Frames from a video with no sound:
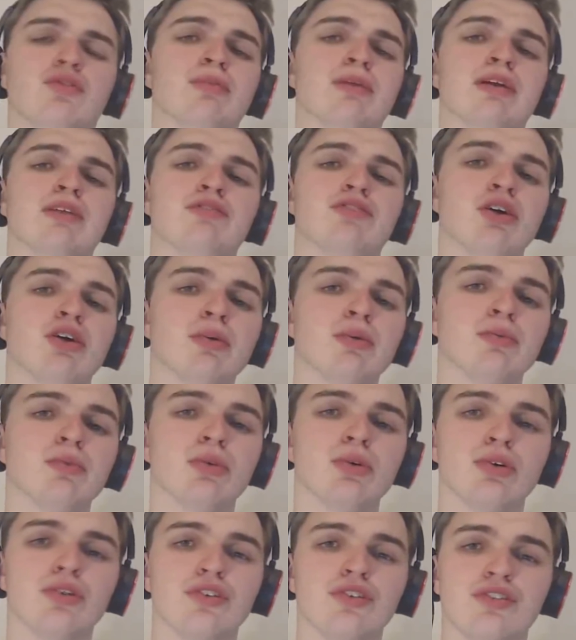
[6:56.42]
all about the Robot
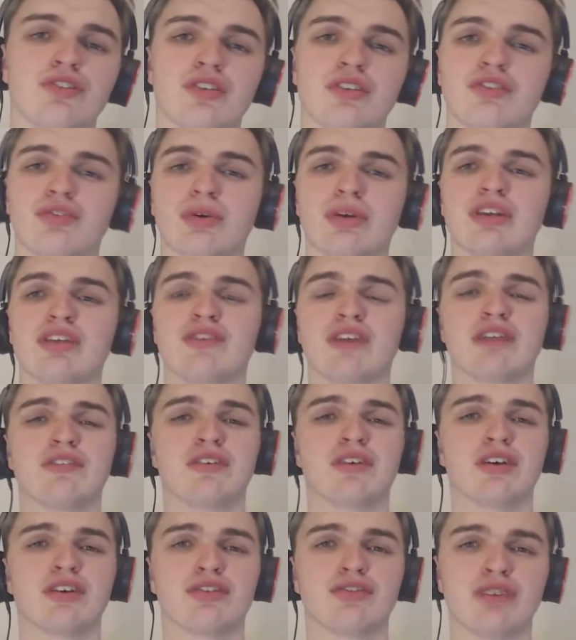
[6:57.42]
Wars 20th
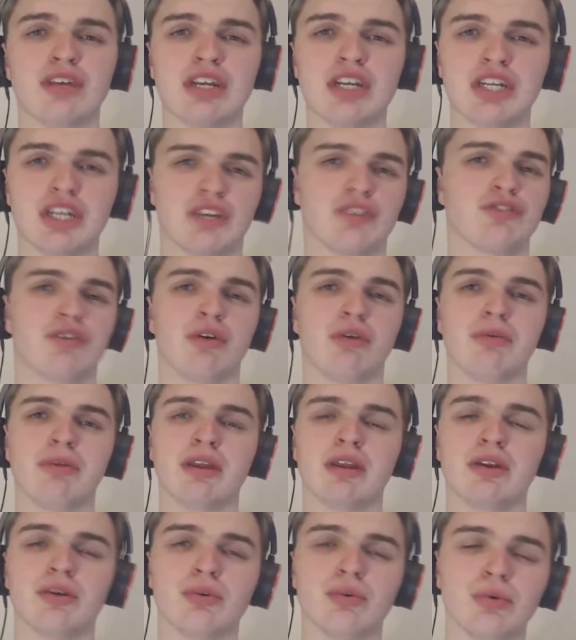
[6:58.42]
anniversary, just your own
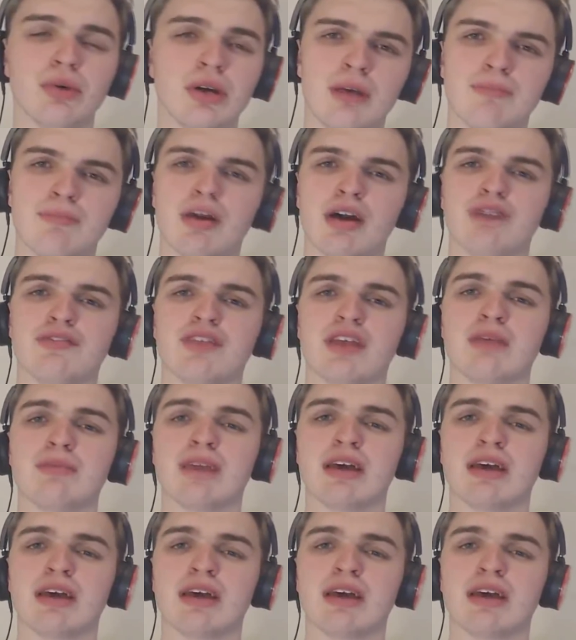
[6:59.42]
little birthday